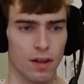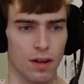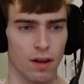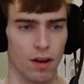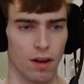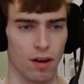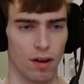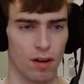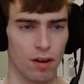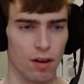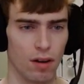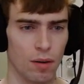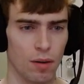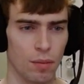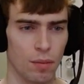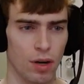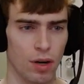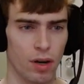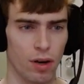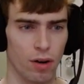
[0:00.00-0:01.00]

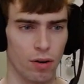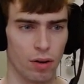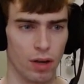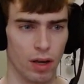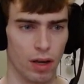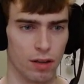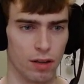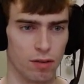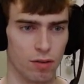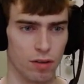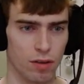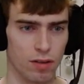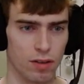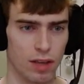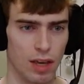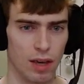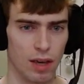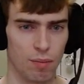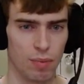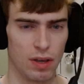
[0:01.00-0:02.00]
Okay, so this
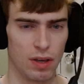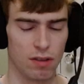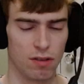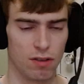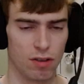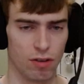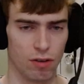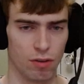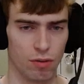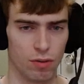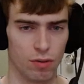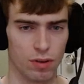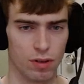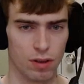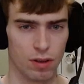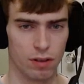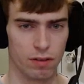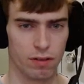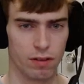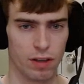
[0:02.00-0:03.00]
can't be a 2.
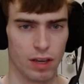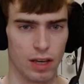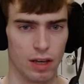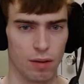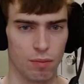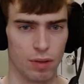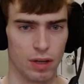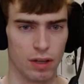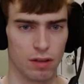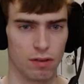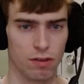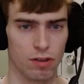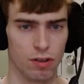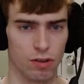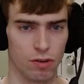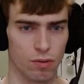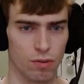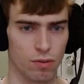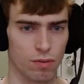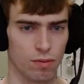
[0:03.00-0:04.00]
This can't be a 2.
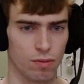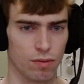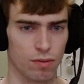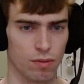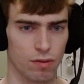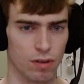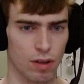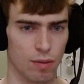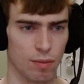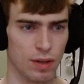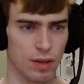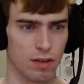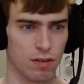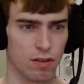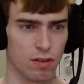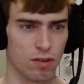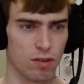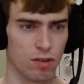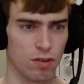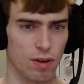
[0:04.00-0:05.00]
That means the
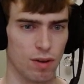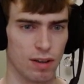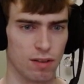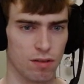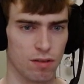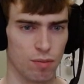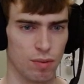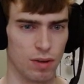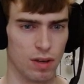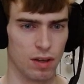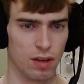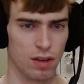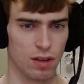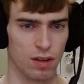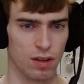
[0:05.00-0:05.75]
2 has to be